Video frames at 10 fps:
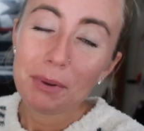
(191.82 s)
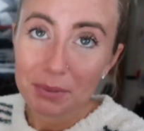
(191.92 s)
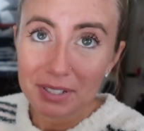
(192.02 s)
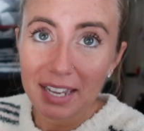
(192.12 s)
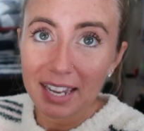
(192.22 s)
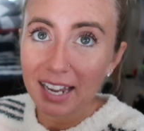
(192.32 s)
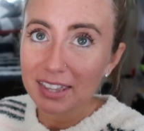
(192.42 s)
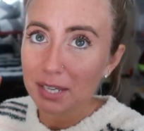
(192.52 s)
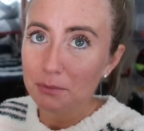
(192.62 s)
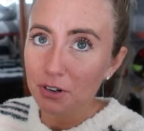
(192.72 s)
really I got
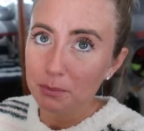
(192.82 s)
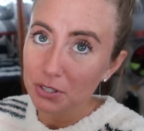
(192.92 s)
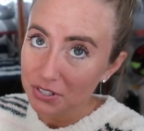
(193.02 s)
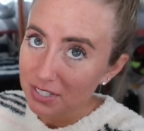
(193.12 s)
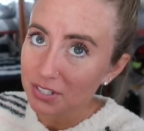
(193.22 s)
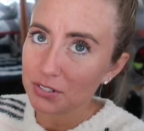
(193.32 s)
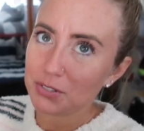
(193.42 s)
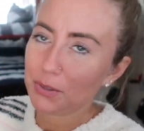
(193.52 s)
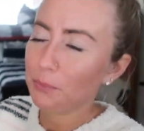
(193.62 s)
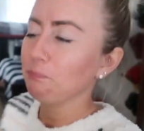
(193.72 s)
them from your sister's
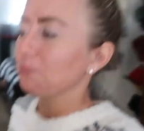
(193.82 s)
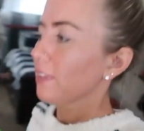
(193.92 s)
room.